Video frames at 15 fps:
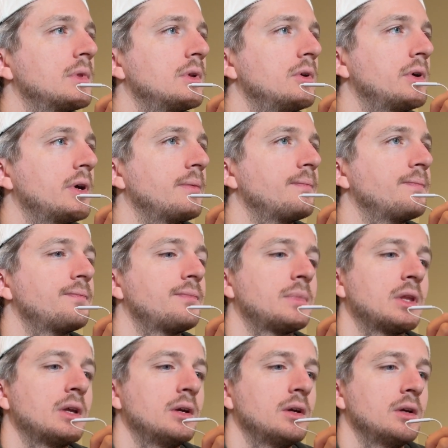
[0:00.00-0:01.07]
Okay.
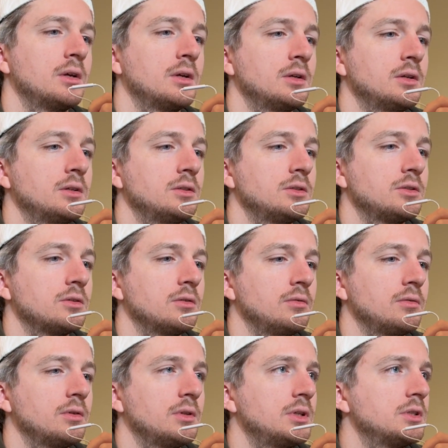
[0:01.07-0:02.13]
So
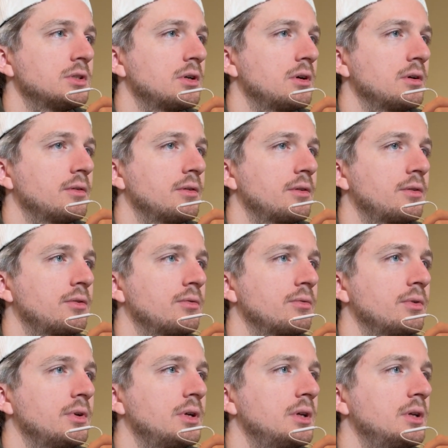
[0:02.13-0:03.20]
these are the
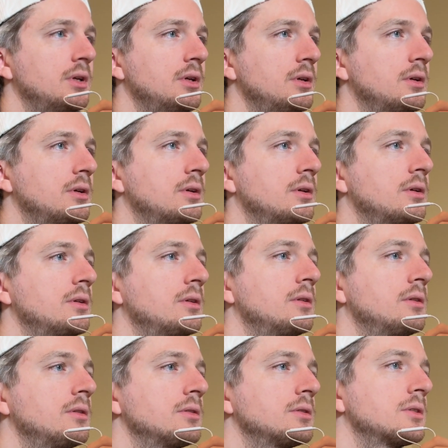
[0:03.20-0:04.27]
3.
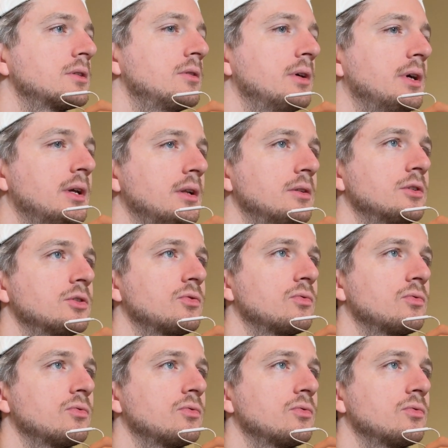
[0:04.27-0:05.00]
Let's go ahead and just